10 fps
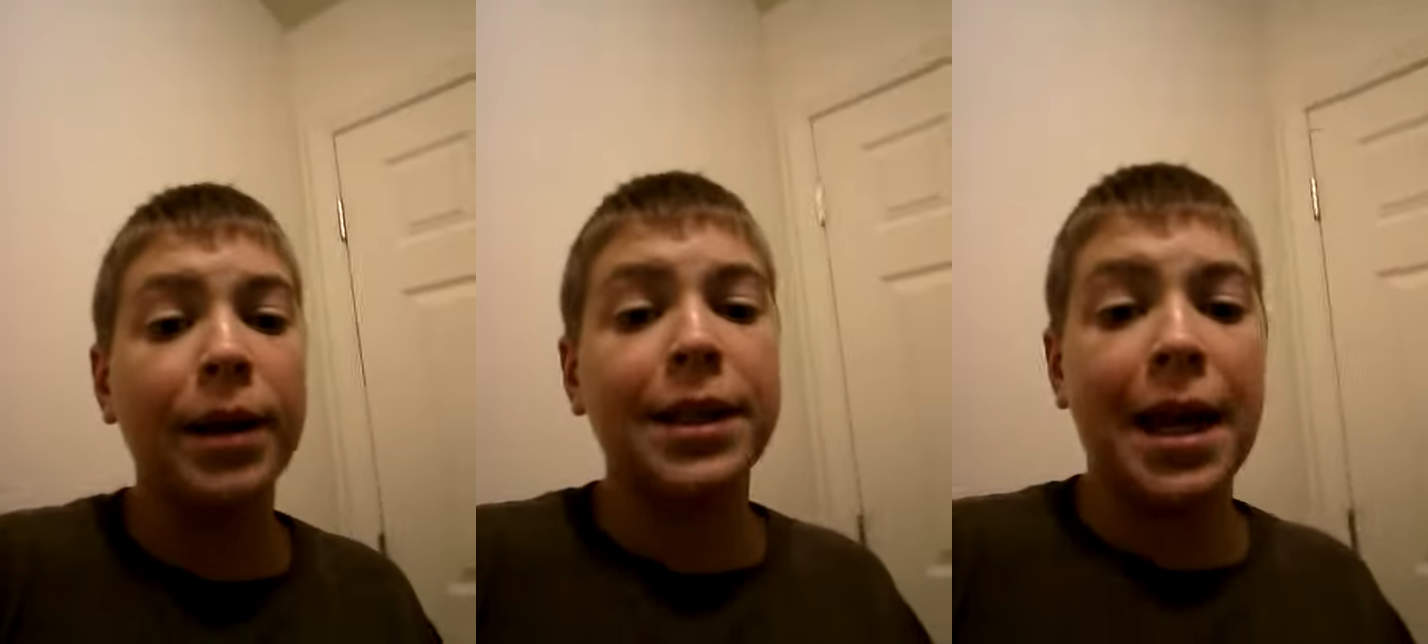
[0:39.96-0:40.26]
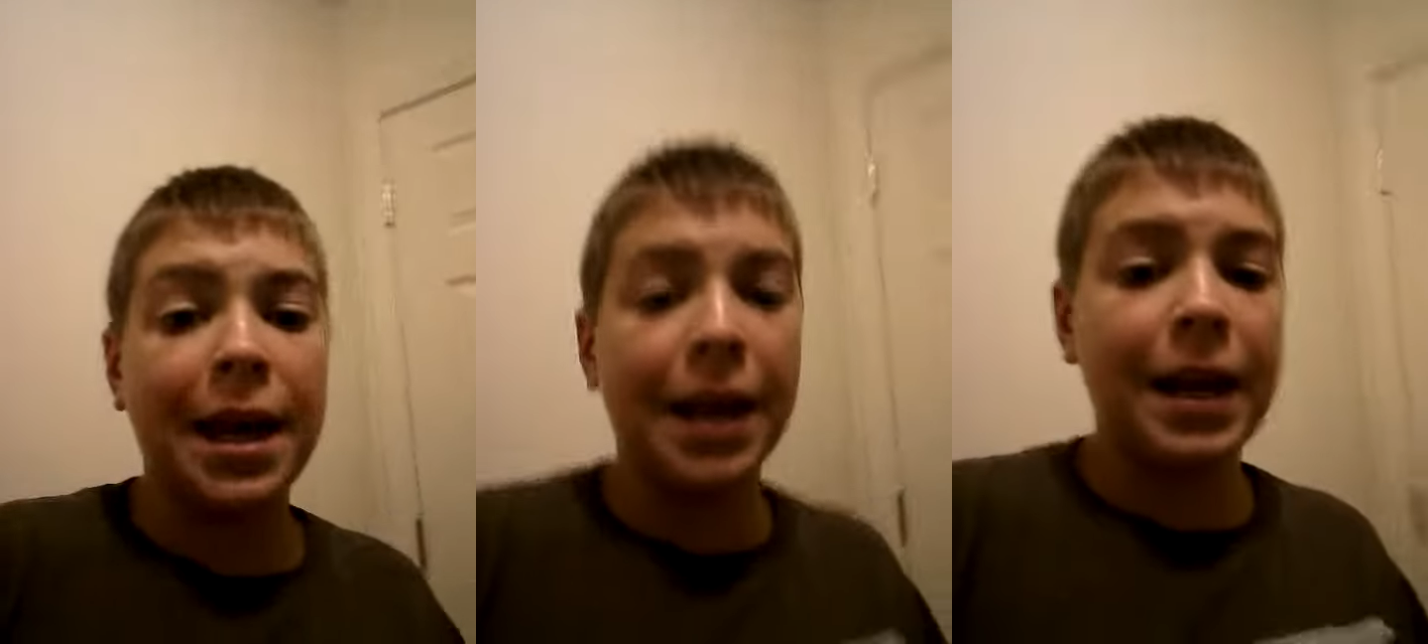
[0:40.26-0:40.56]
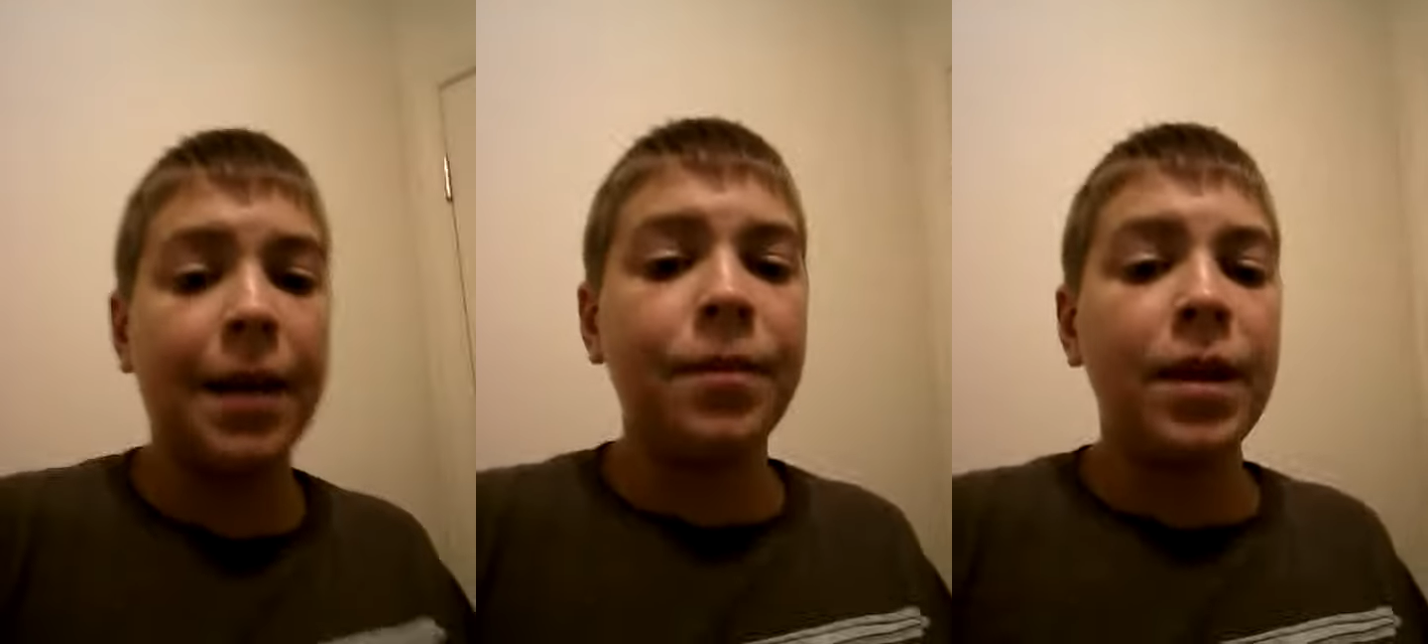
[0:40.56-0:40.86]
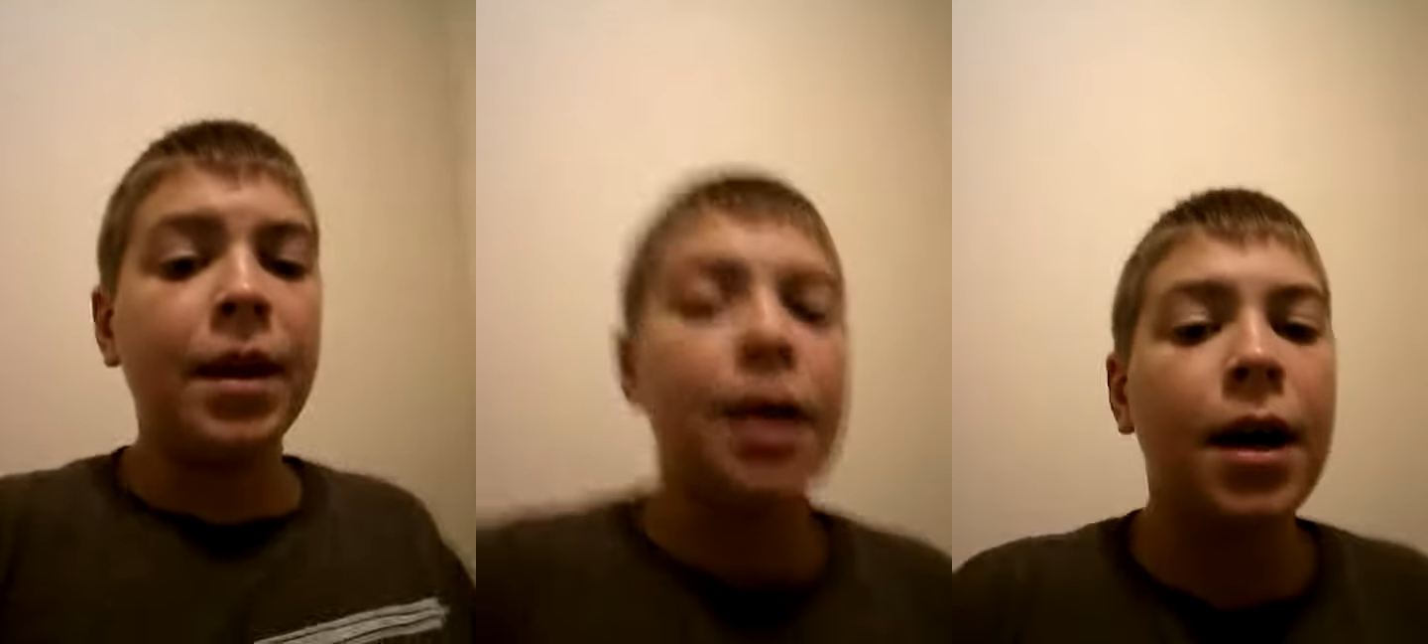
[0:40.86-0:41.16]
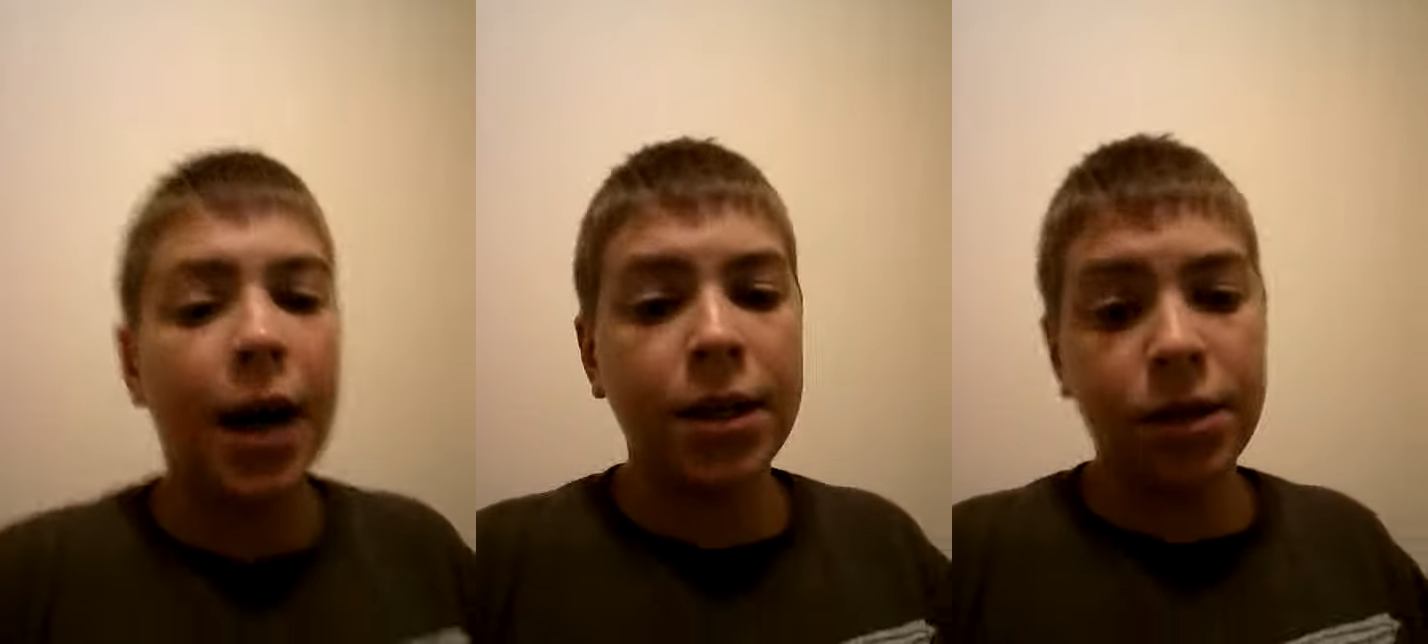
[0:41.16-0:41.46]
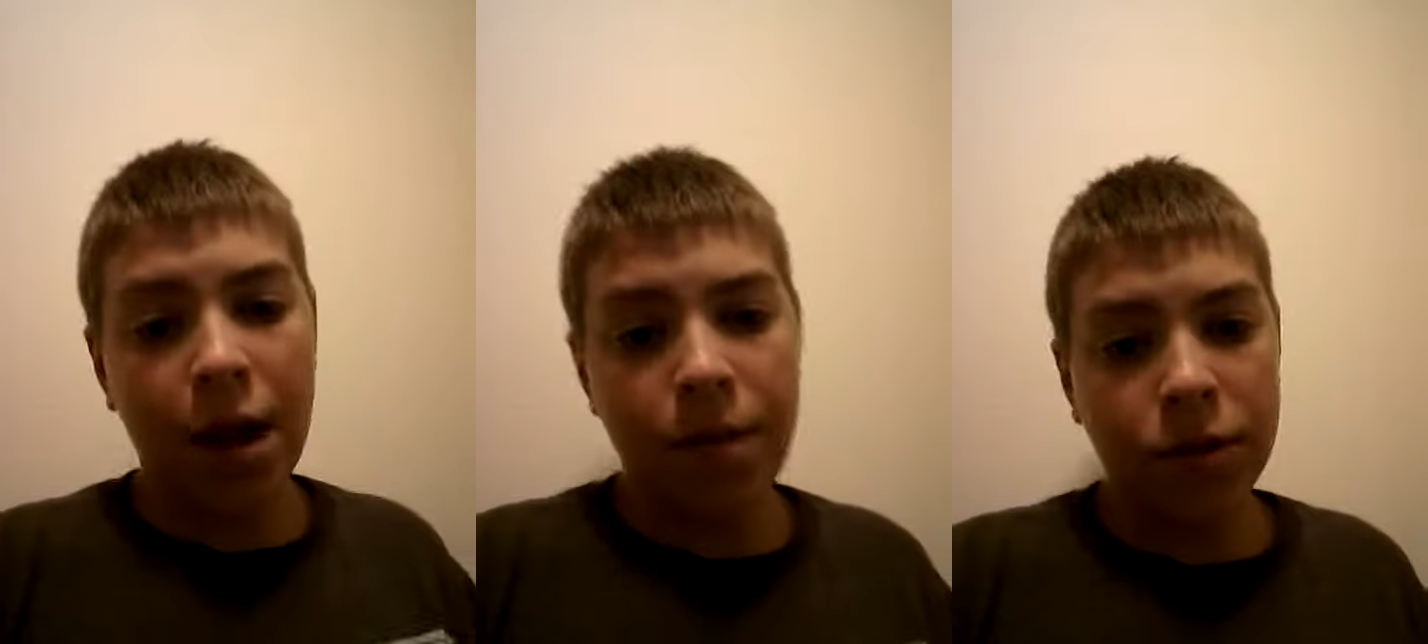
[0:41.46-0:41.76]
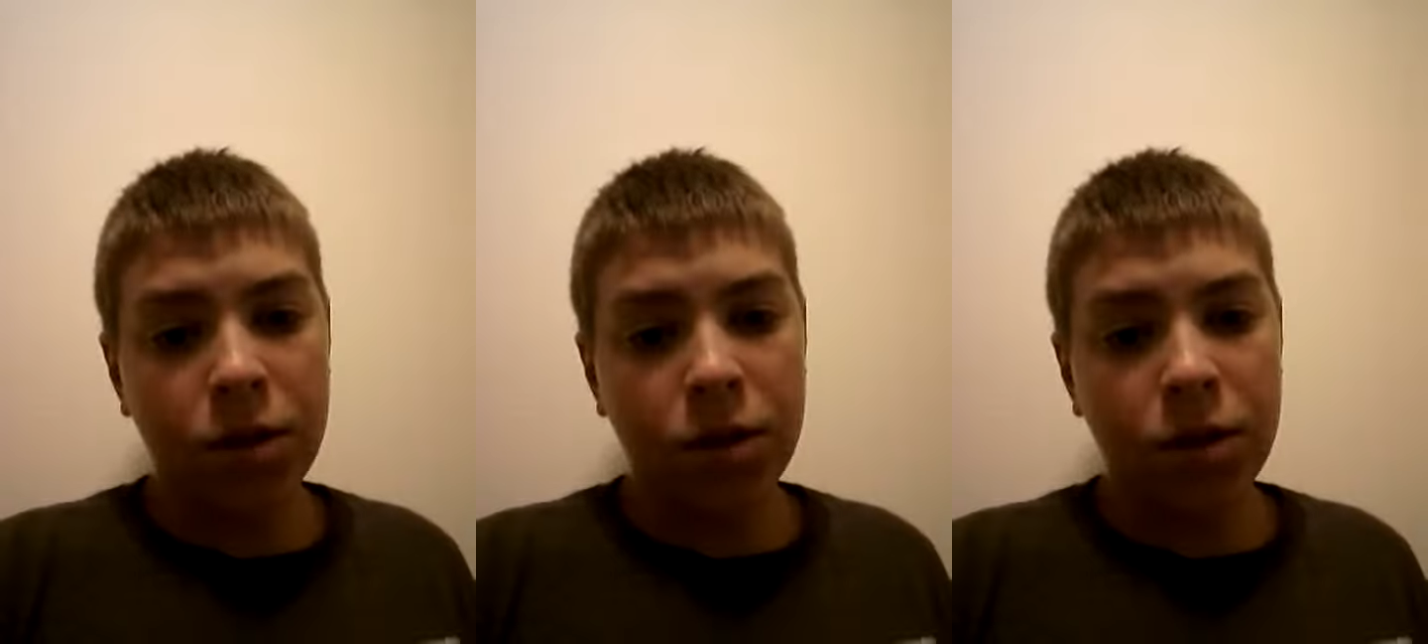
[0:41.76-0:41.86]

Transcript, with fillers: back to editing. I stopped for